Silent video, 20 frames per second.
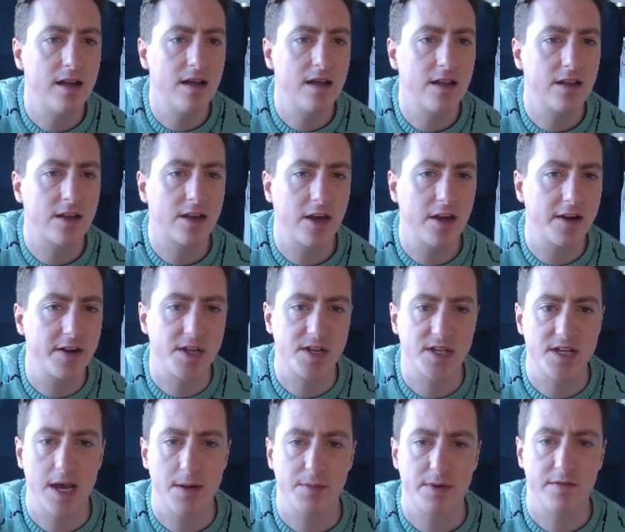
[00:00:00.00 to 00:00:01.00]
kind of
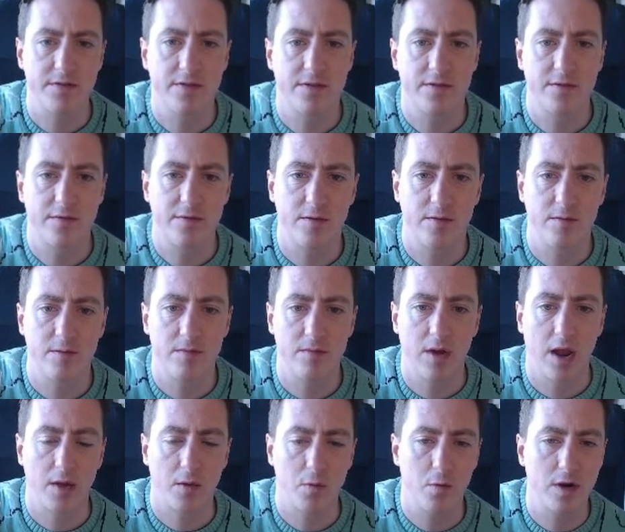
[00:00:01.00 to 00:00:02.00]
deceptive from
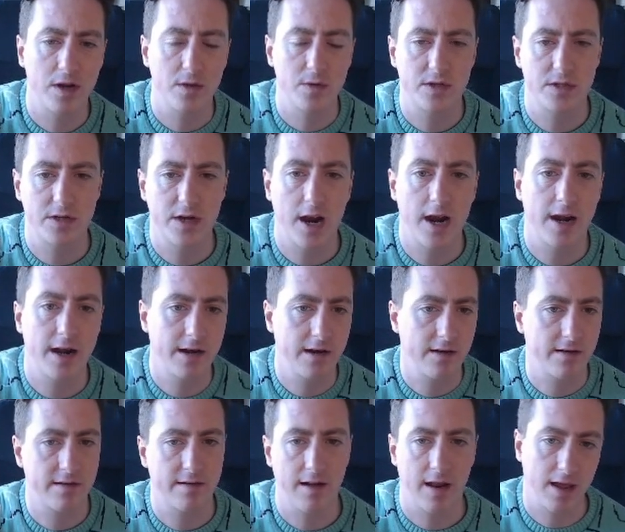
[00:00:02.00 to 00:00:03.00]
like when you start and
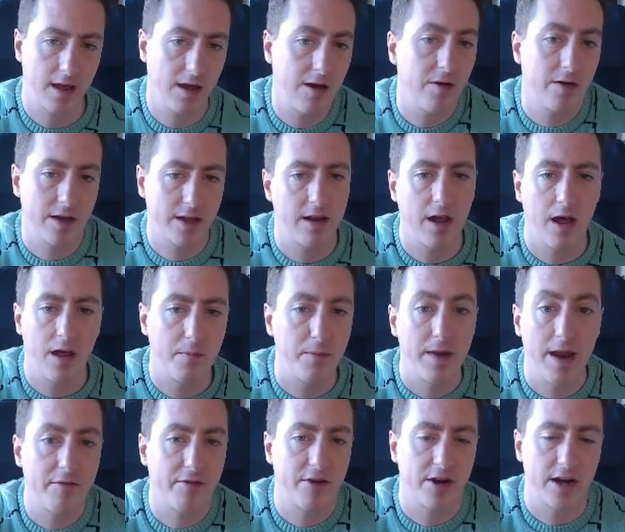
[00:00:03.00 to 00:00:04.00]
it's like, oh, I'm
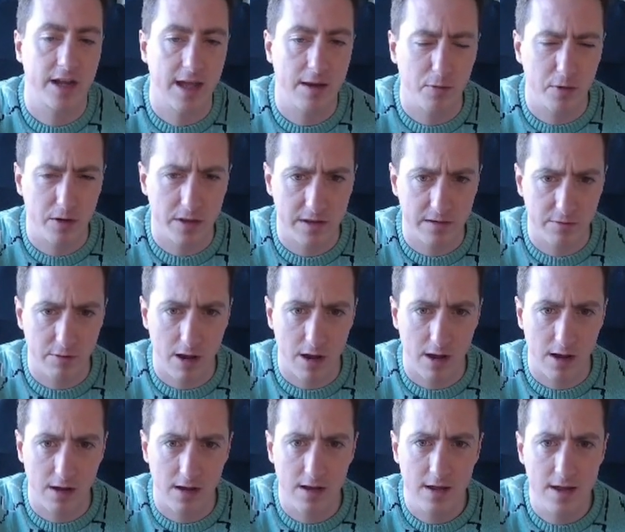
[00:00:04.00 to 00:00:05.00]
never going to get one of these
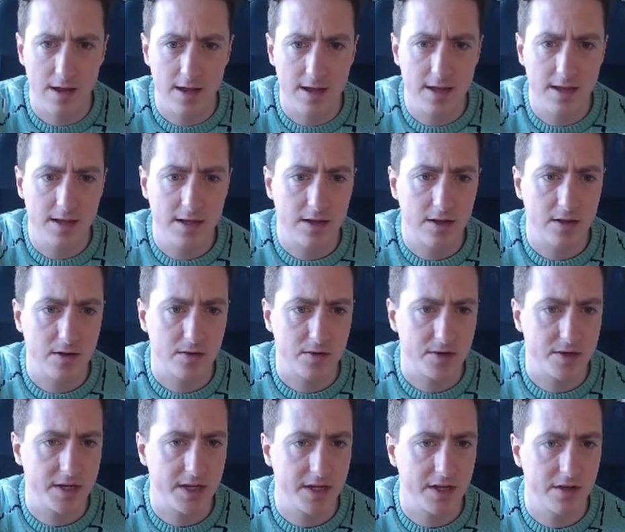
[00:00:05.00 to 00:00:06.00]
wrong,
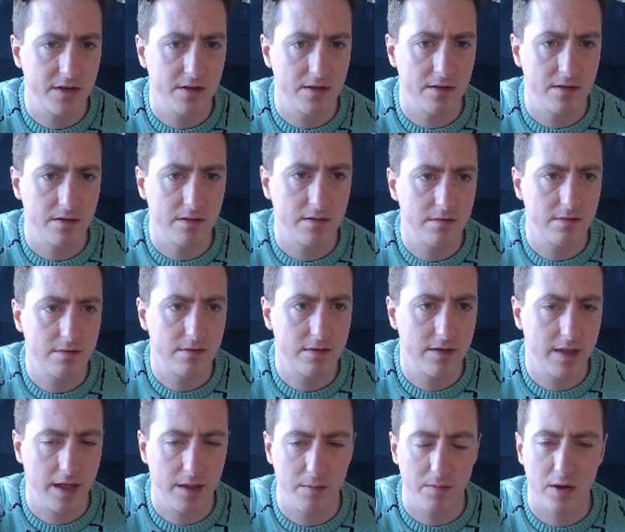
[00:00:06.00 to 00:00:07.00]
until
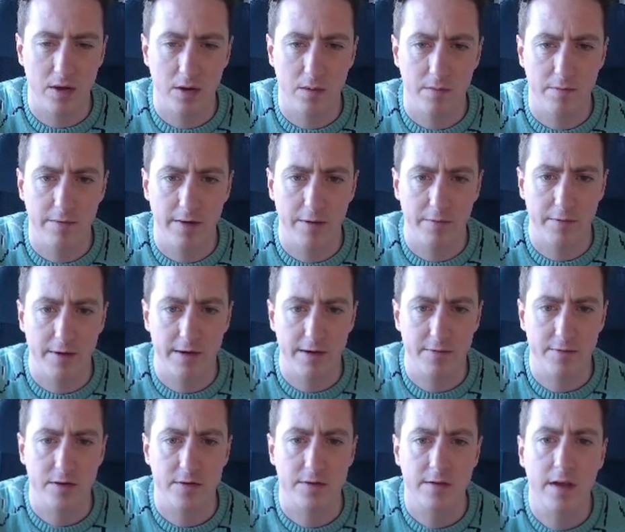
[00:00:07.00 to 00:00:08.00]
they become very, very
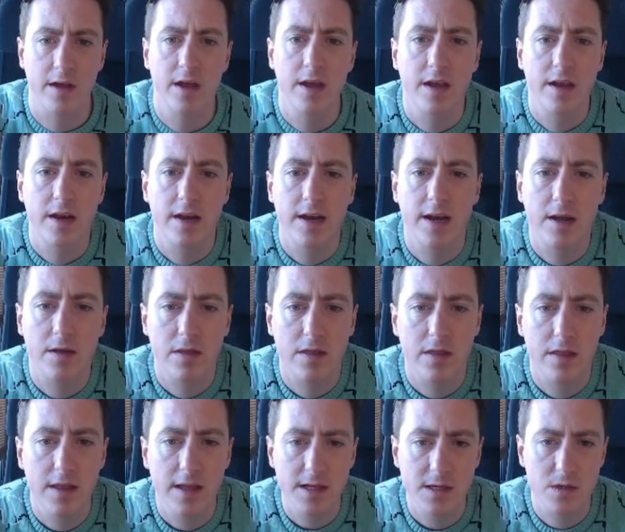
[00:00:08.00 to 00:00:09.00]
difficult. Now
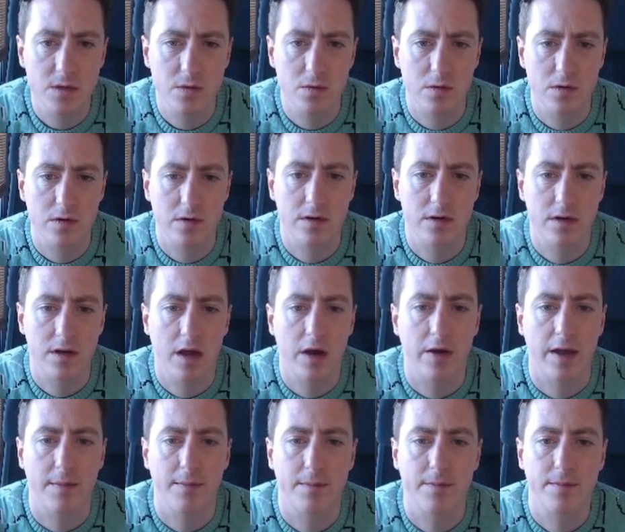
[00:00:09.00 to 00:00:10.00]
this one, oh
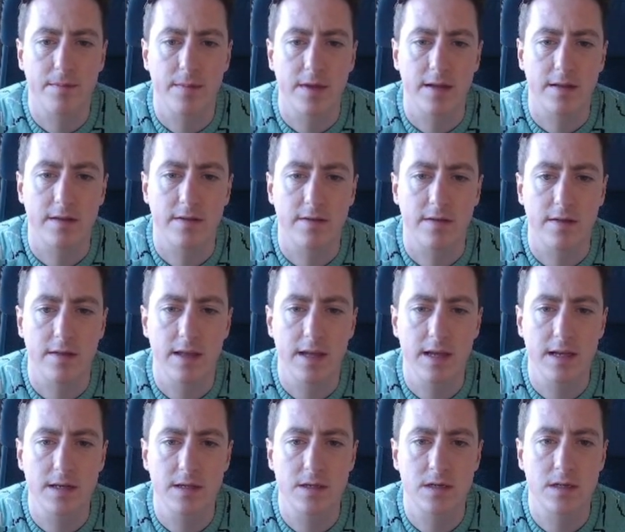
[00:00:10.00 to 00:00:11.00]
yeah, it's
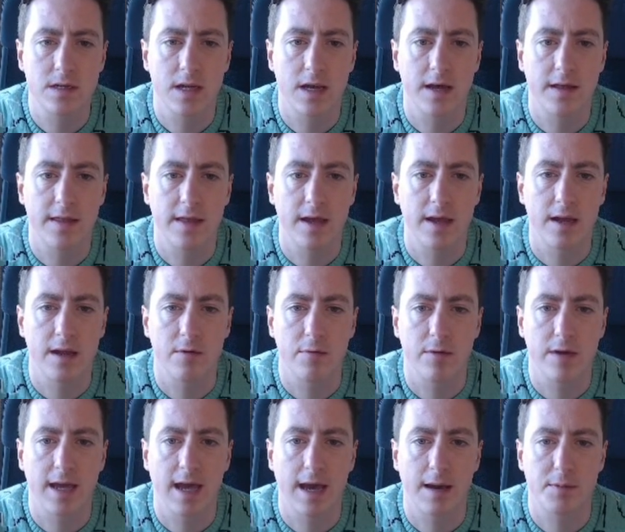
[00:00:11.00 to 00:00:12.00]
this, and then we
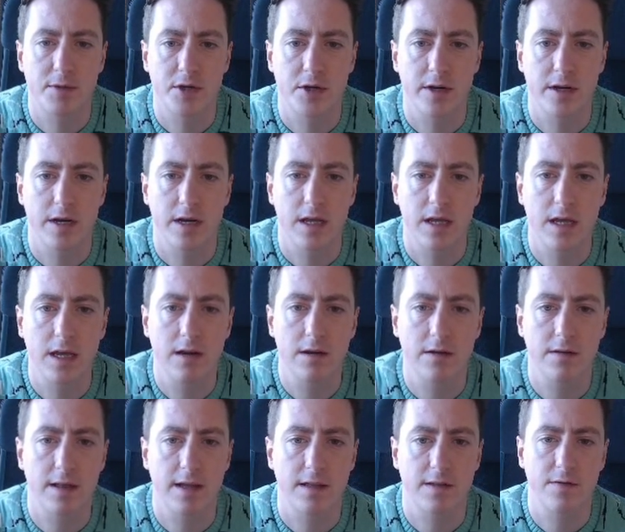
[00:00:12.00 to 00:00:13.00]
capture in here,
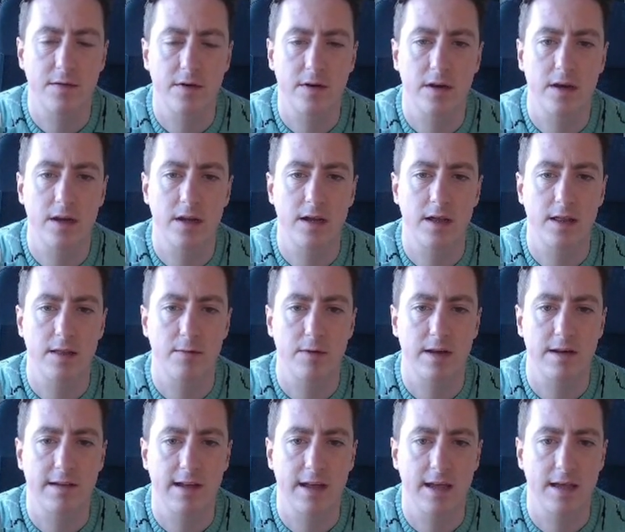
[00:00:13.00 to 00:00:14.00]
that's fine, and then we can
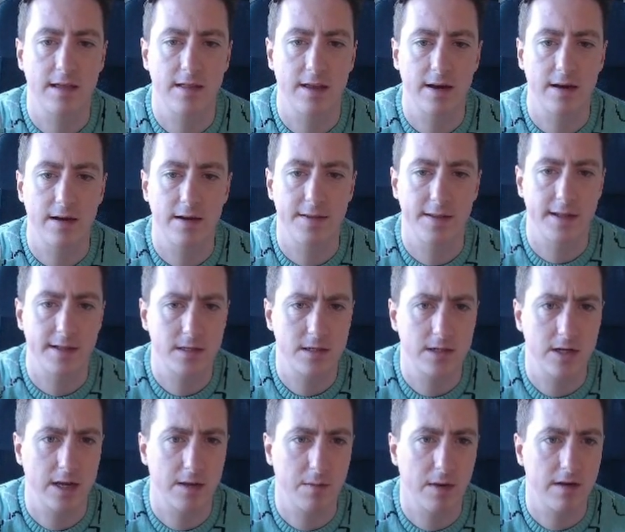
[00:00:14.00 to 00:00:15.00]
take there, and that's
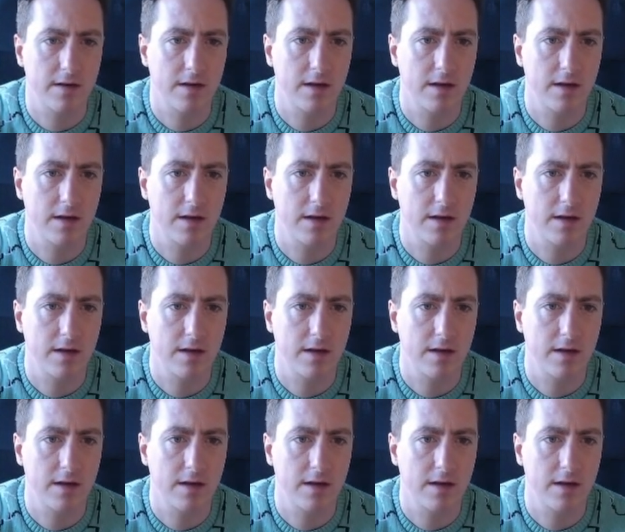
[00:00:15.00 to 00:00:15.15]
checkmate.